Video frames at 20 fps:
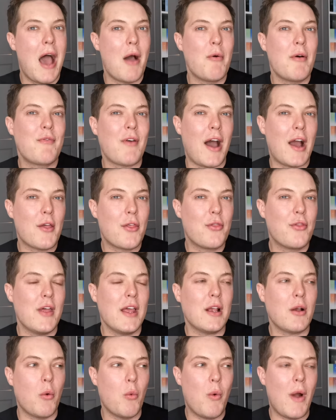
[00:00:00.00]
However, I
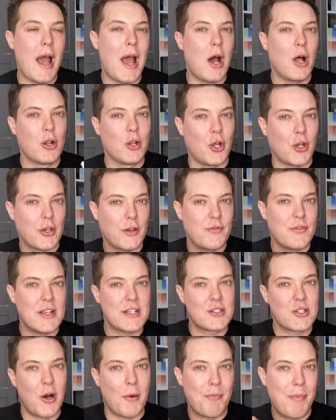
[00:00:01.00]
think where a lot of
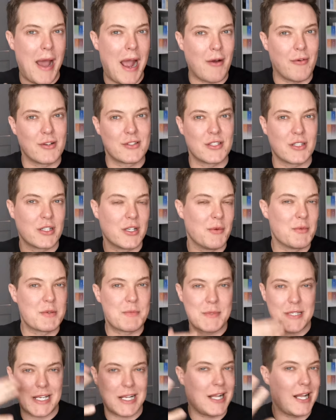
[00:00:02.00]
this comparison
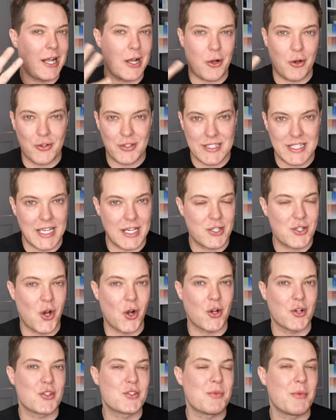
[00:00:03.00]
comes, particularly like on
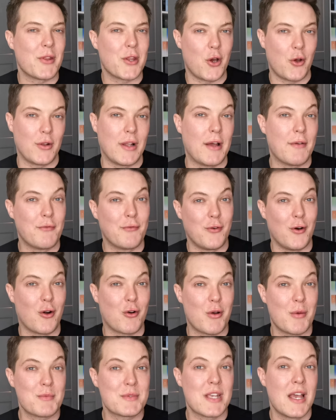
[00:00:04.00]
TikTok and some of the online
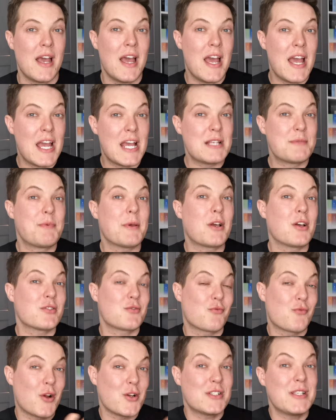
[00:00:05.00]
forums, is
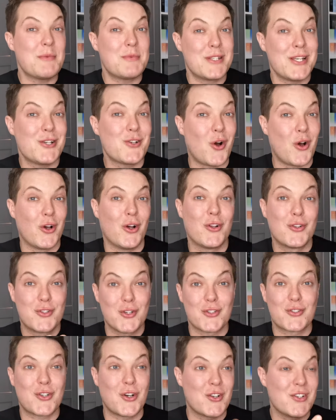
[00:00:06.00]
because rosehip seed oil
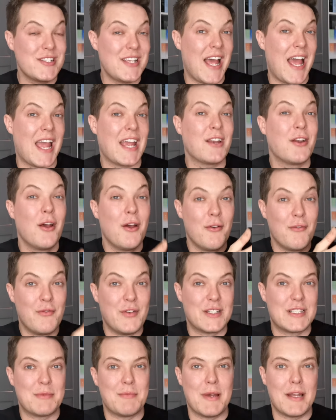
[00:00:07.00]
does contain
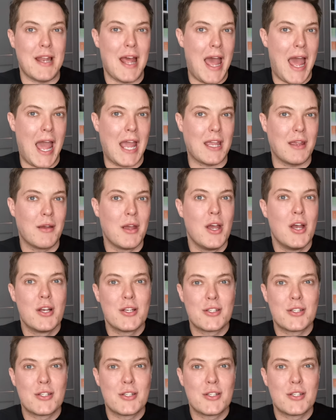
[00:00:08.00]
vitamin A.